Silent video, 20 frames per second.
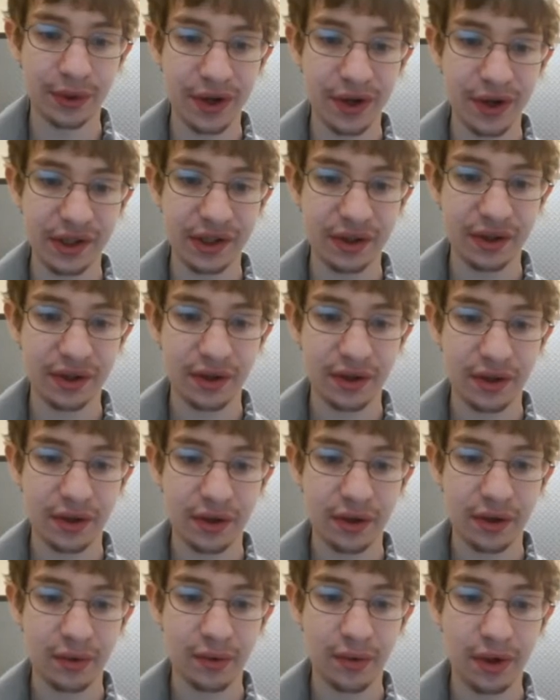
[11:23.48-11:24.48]
choice.
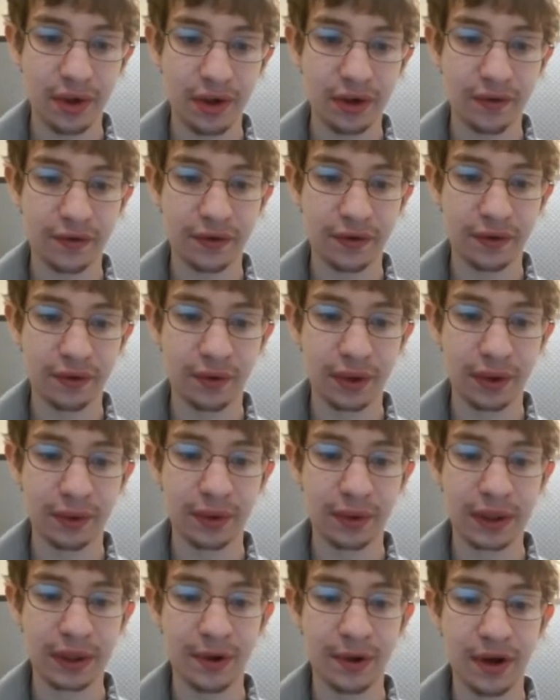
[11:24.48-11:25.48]
Wonderful.
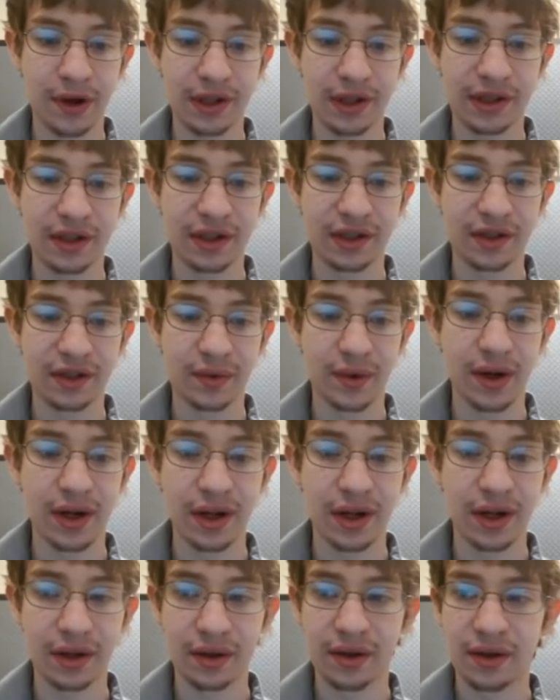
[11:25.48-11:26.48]
Written response needs
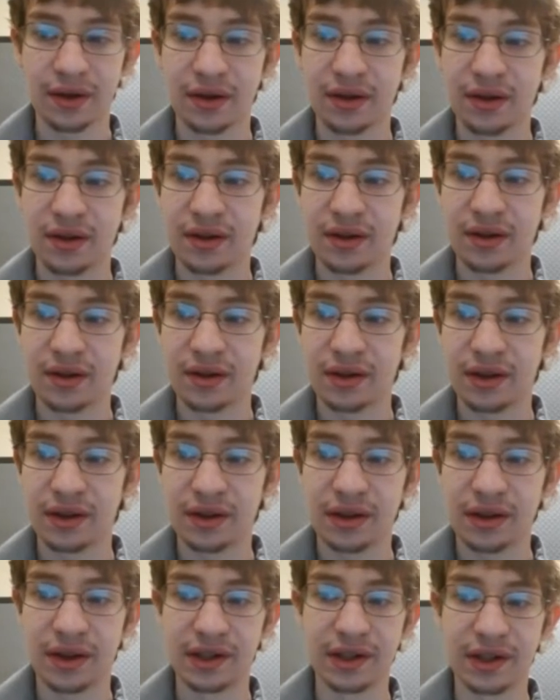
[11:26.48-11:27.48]
grading
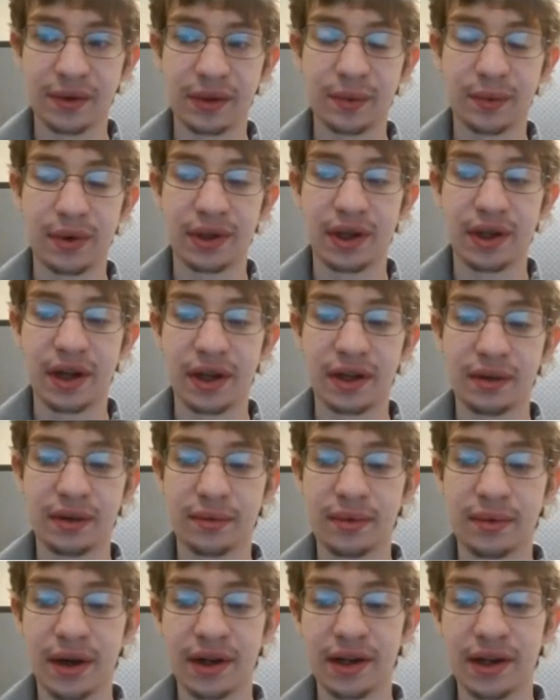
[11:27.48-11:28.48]
because there was one that
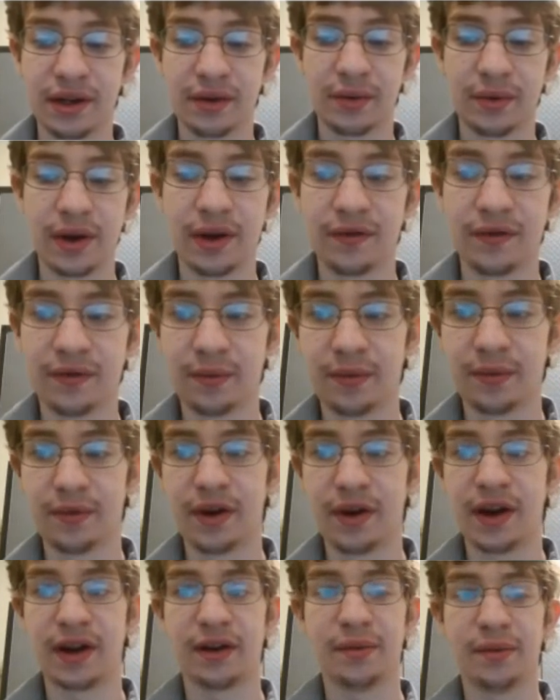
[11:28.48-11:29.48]
I, I didn't grade
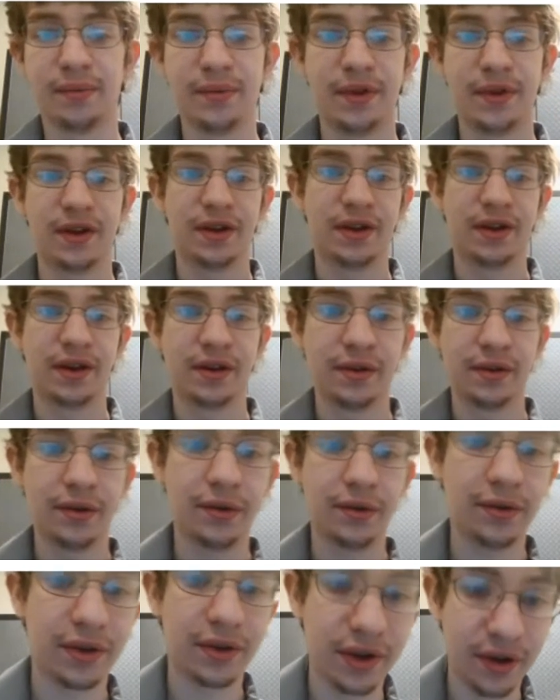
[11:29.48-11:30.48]
for Adam
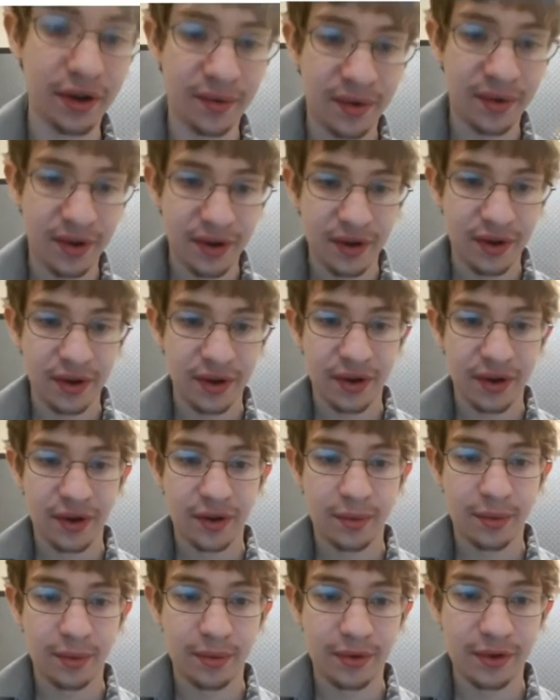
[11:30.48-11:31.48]
earlier.
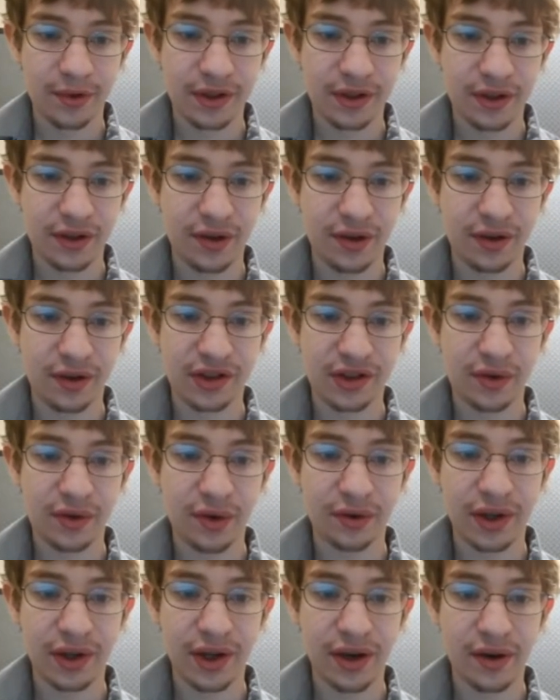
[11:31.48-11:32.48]
So you can
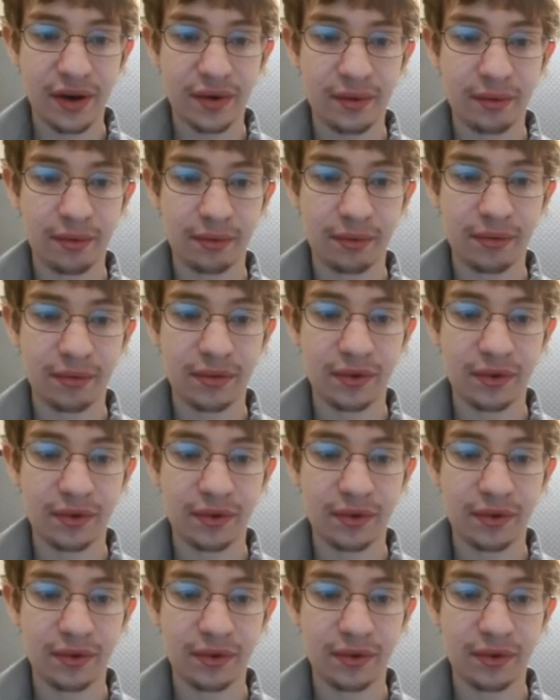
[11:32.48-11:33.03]
scroll down,